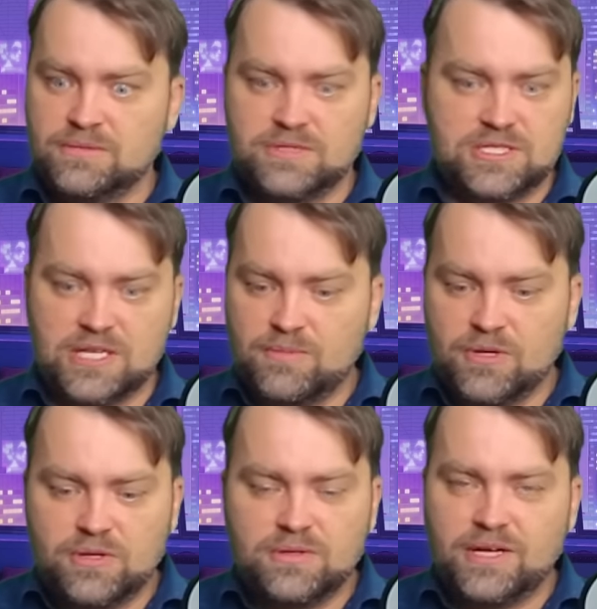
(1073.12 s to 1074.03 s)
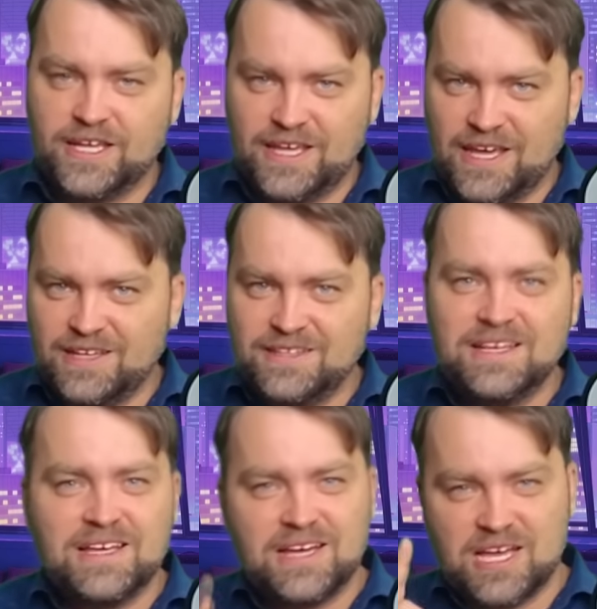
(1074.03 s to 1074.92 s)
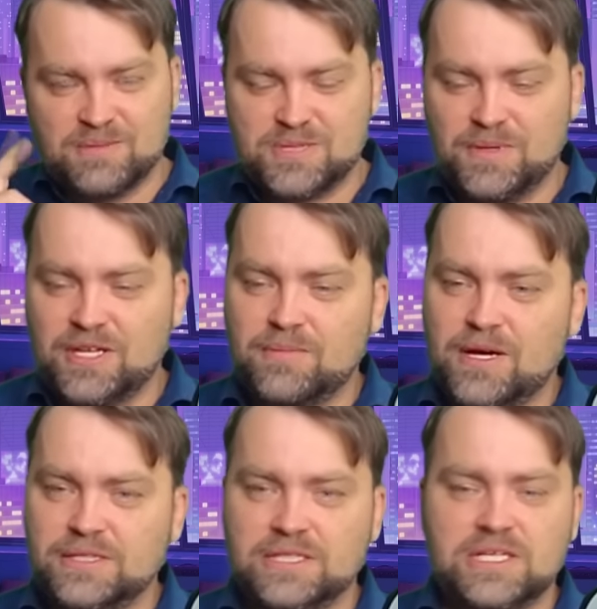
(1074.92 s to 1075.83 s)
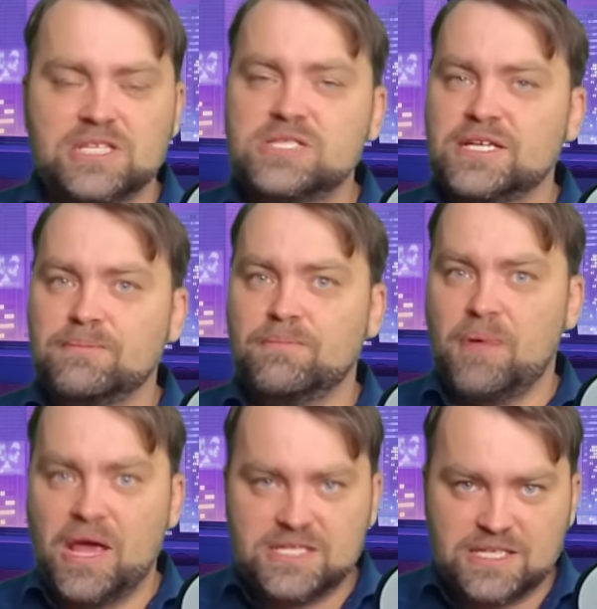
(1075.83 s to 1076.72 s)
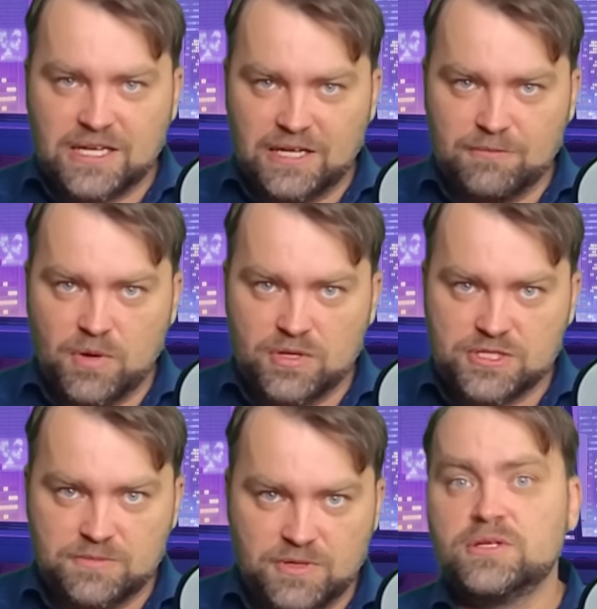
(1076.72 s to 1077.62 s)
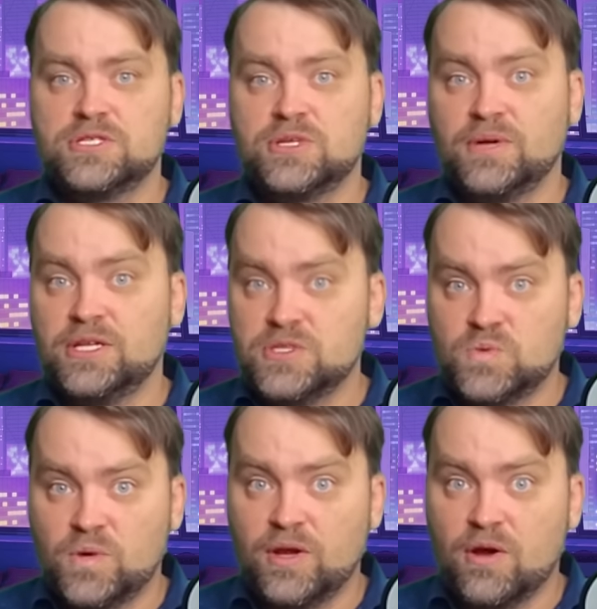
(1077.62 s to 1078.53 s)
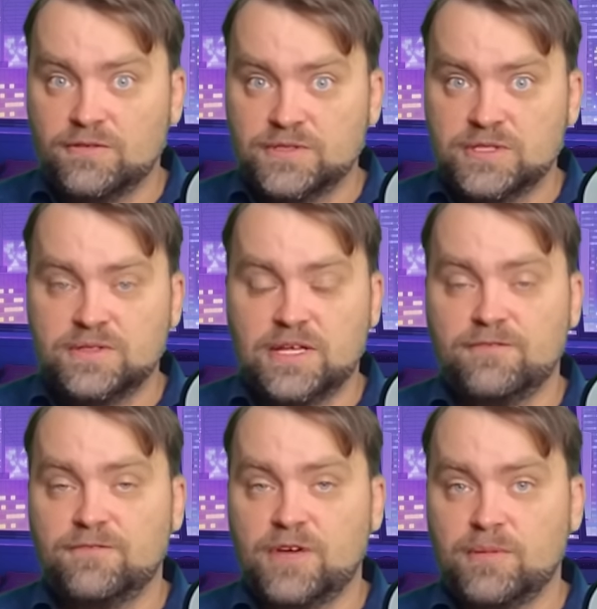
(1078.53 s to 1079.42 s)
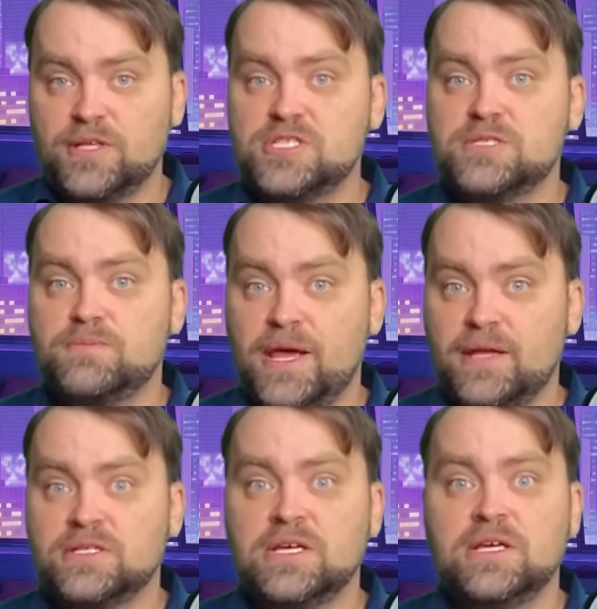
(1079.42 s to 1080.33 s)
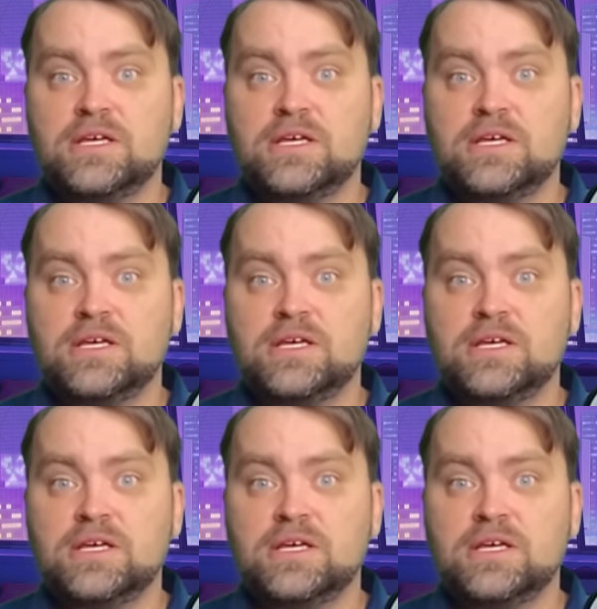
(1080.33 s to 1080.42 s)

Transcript: summer, again, I'm speaking about it, it's basically impossible. So it is very often that families spend